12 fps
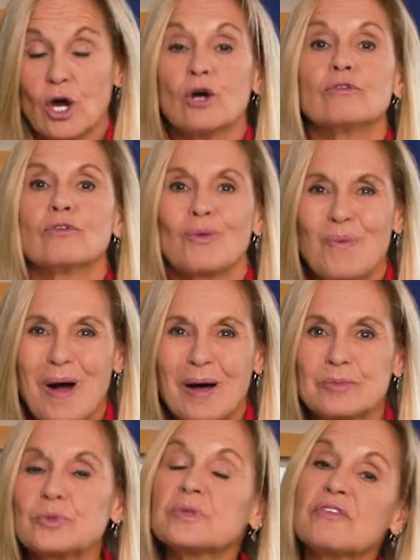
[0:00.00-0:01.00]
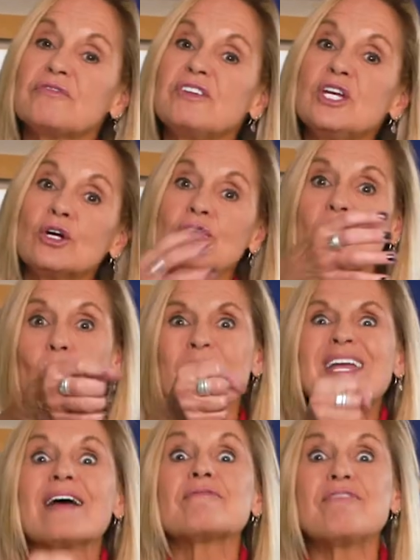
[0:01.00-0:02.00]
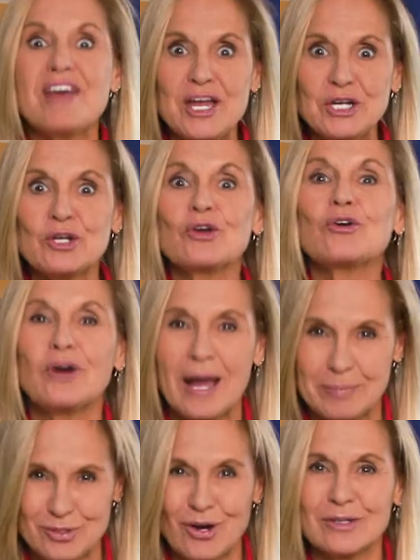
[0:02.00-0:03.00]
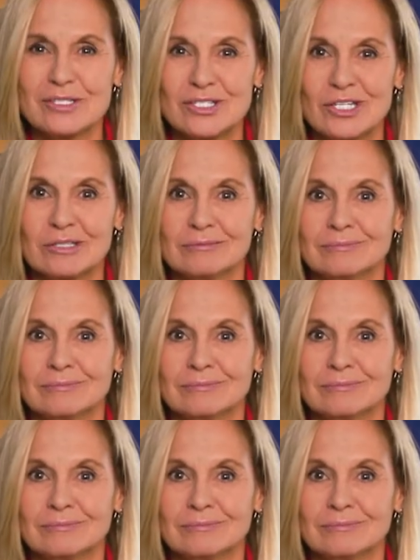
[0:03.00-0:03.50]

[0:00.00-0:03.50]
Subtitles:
overwhelmed with the fear that we have then grabbed onto.